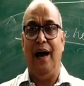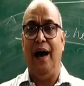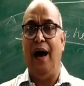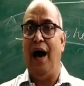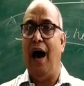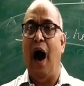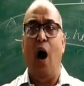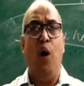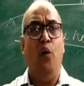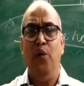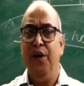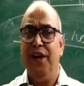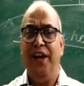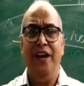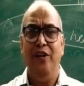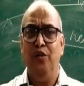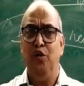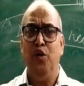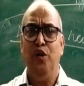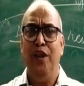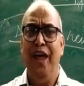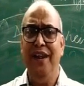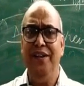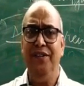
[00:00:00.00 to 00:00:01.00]
How we can
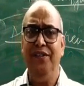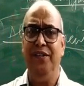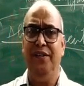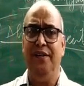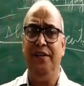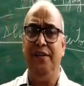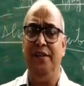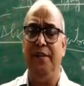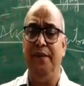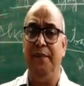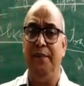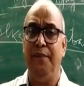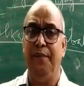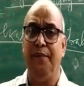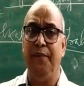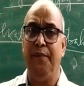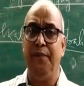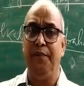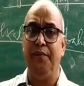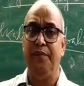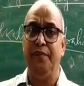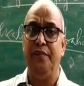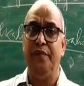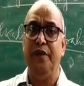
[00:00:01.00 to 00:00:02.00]
do that?
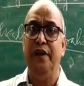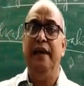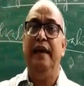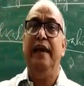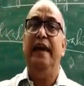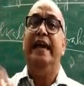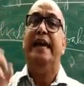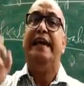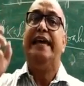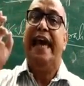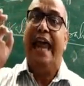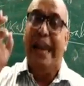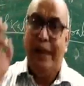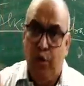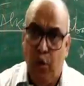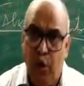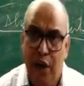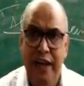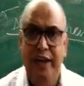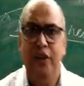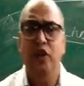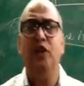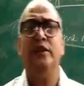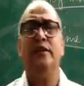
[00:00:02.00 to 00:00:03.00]

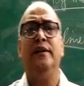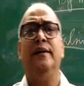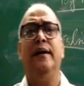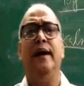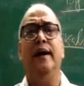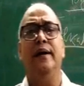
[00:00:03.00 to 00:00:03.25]
Calculated